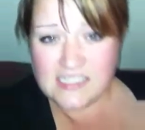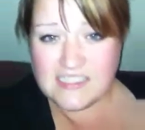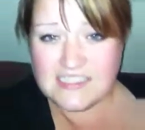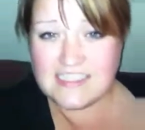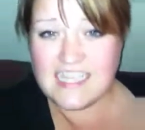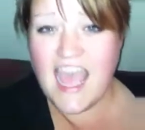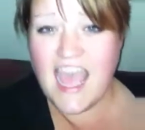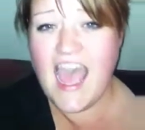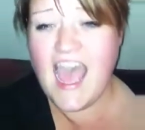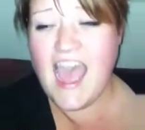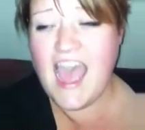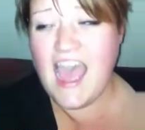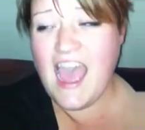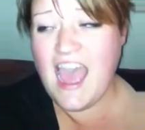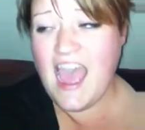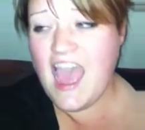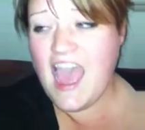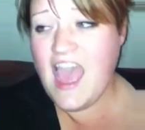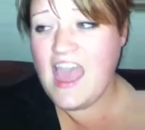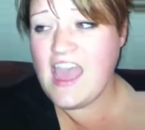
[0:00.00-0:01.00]

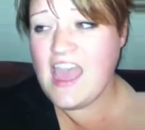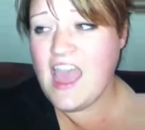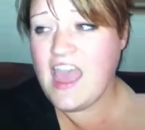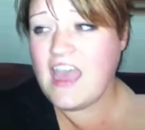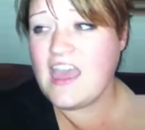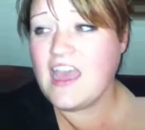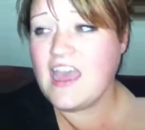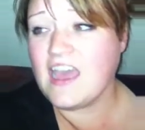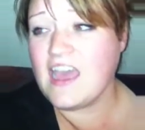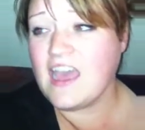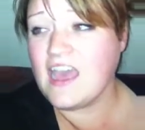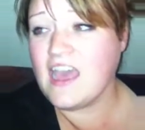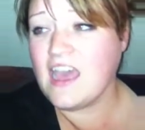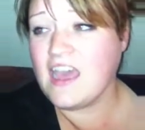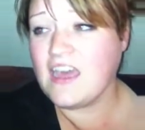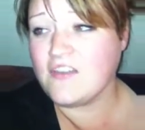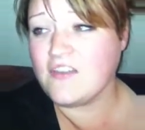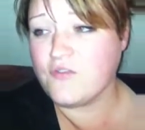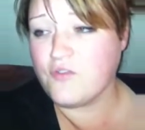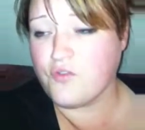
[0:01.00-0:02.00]

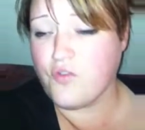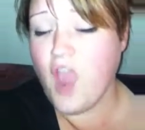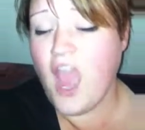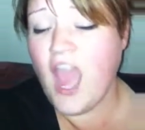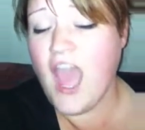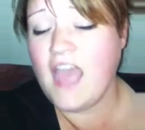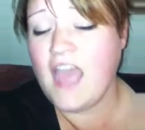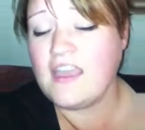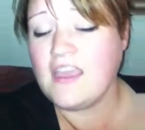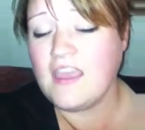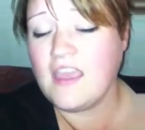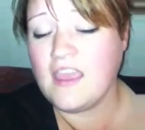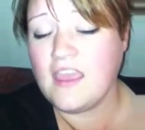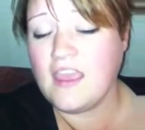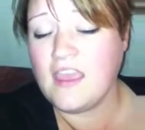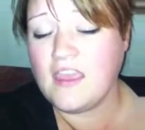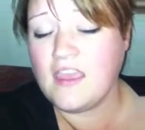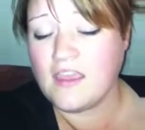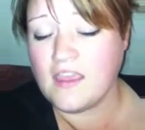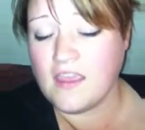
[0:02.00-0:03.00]
Tired of
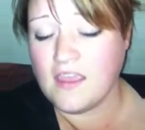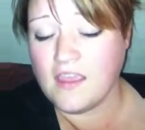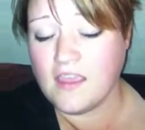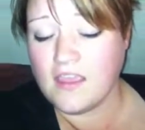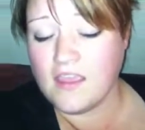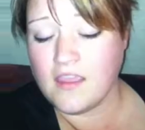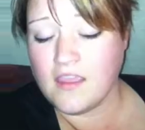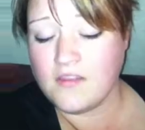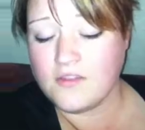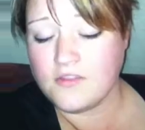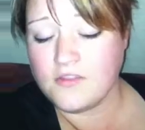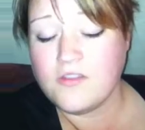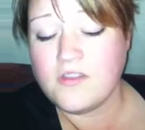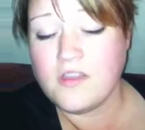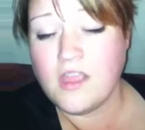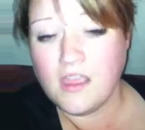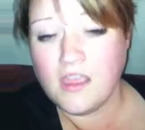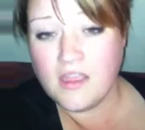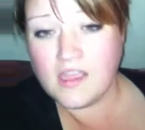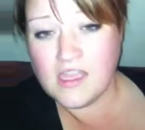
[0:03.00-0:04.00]

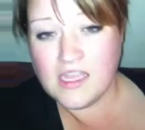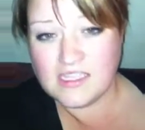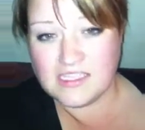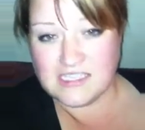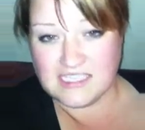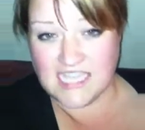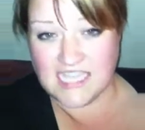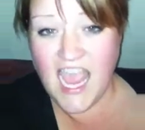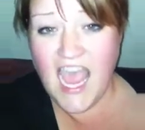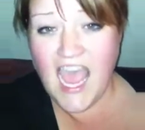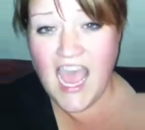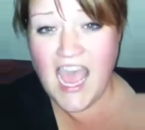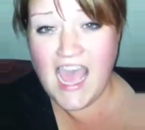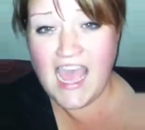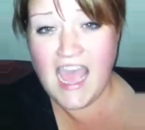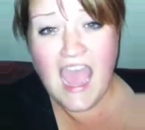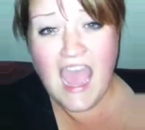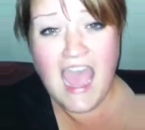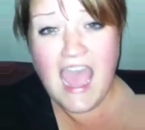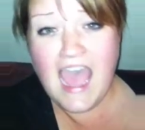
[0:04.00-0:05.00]
crying,
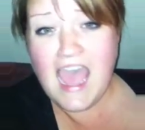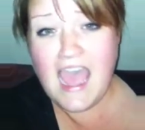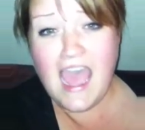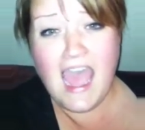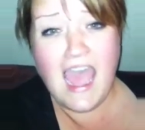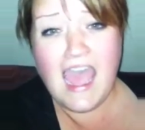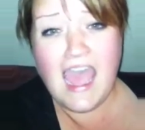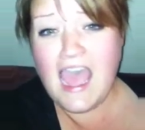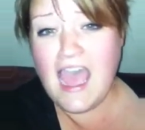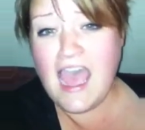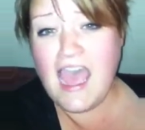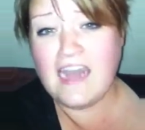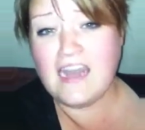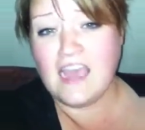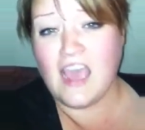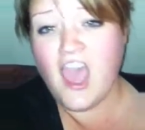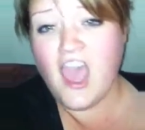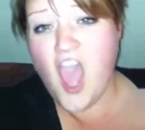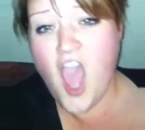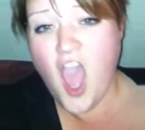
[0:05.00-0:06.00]

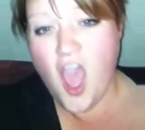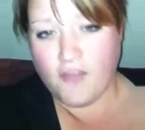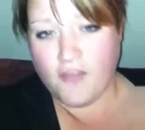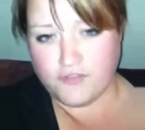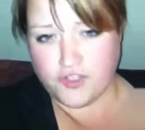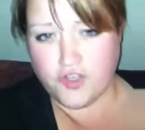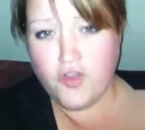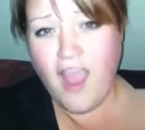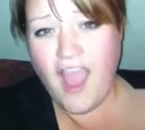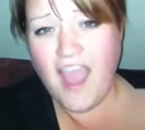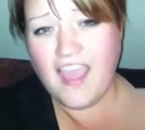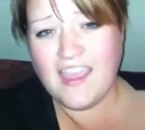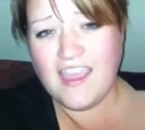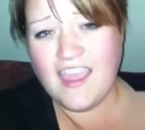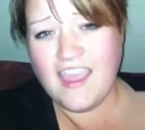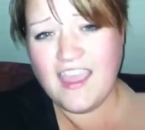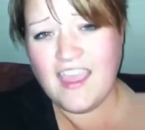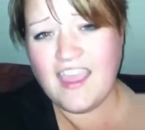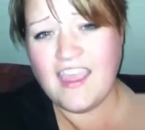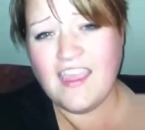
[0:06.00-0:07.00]
tired of
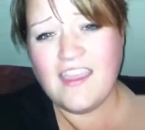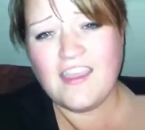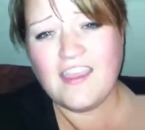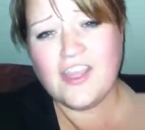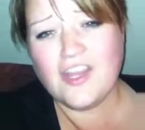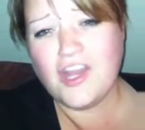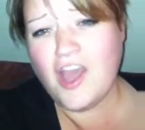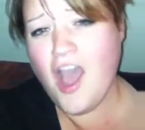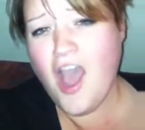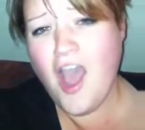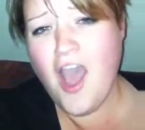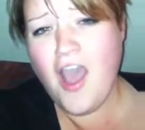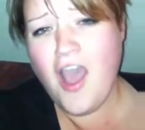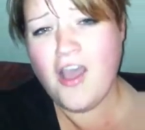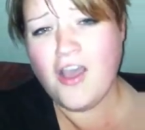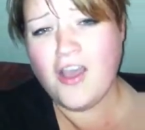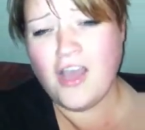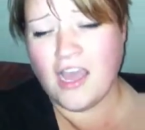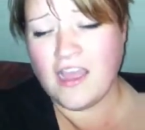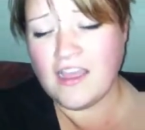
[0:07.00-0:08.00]
trying.
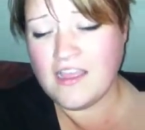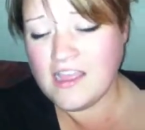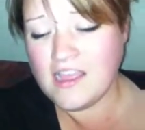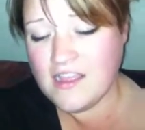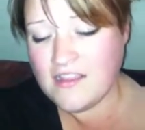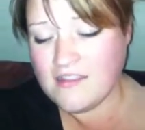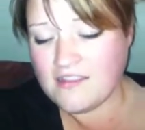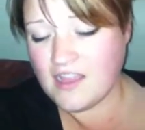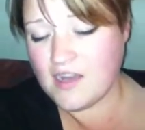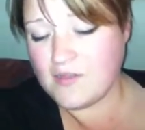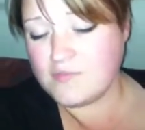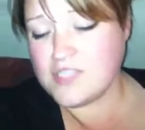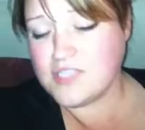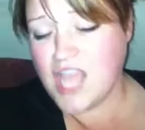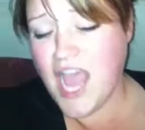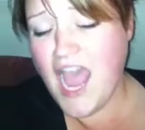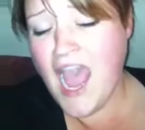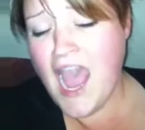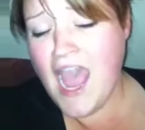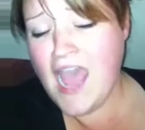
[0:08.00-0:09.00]
Oh, said I'm
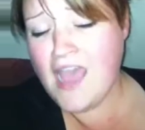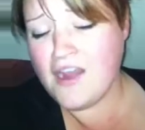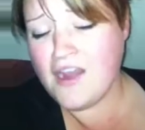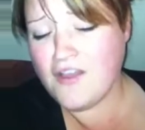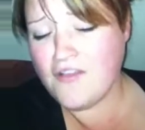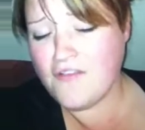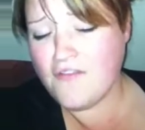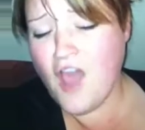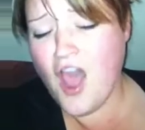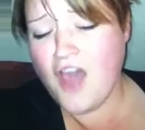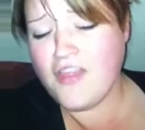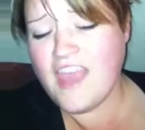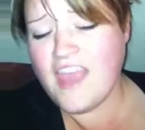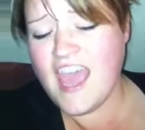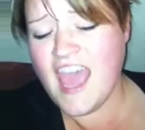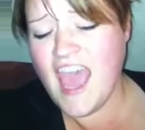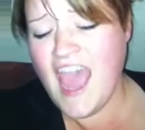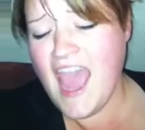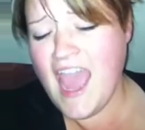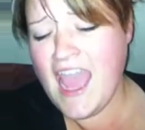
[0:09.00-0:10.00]
tired of all
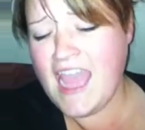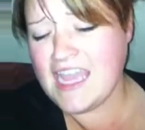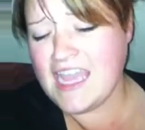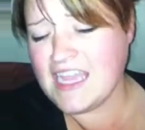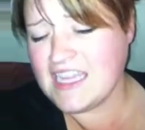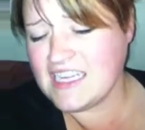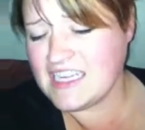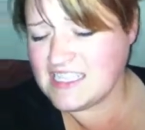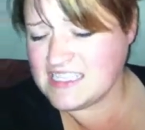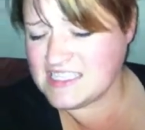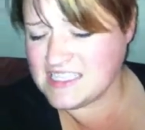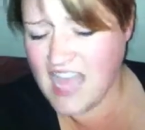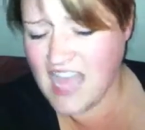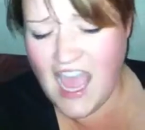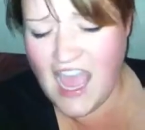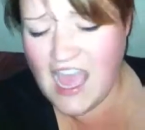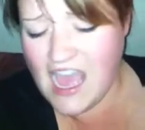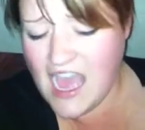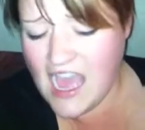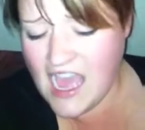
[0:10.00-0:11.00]
the haters.
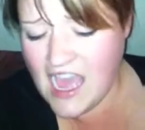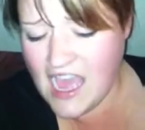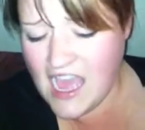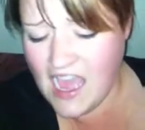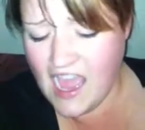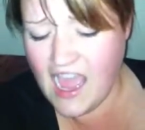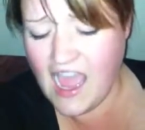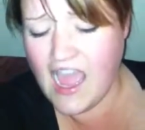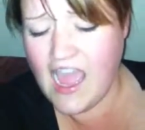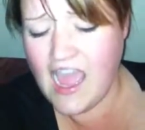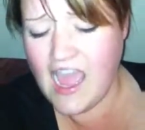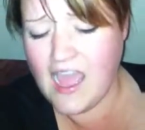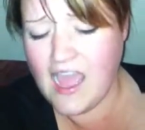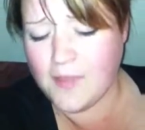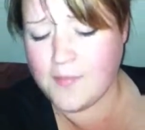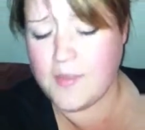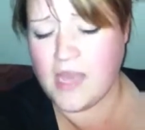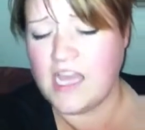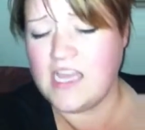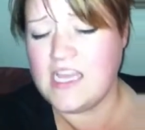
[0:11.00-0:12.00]

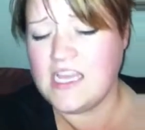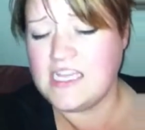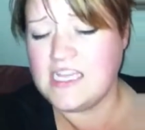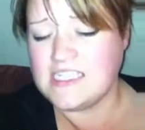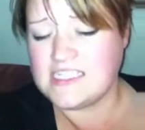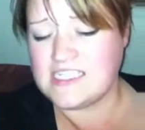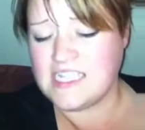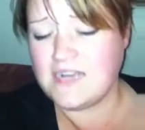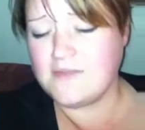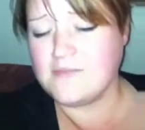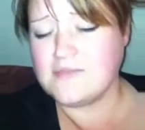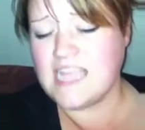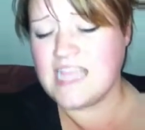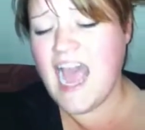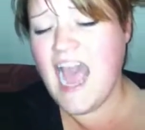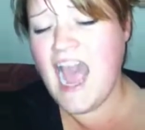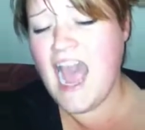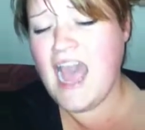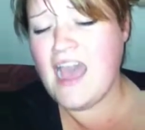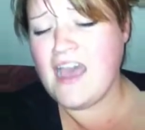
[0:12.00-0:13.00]
I'm said I'm
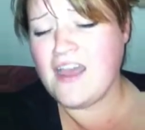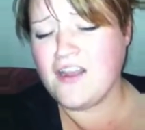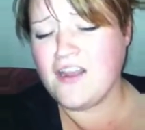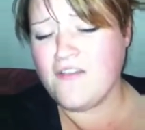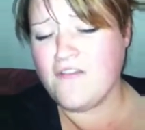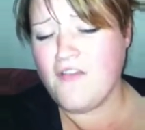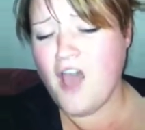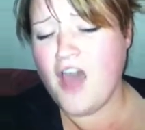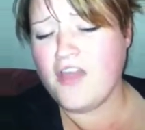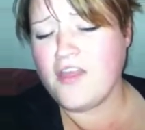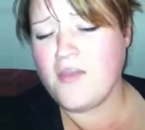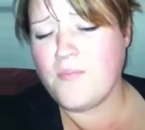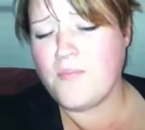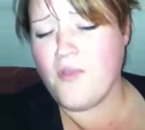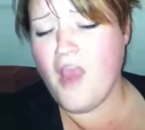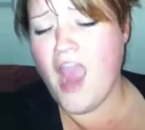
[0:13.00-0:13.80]
tired of all the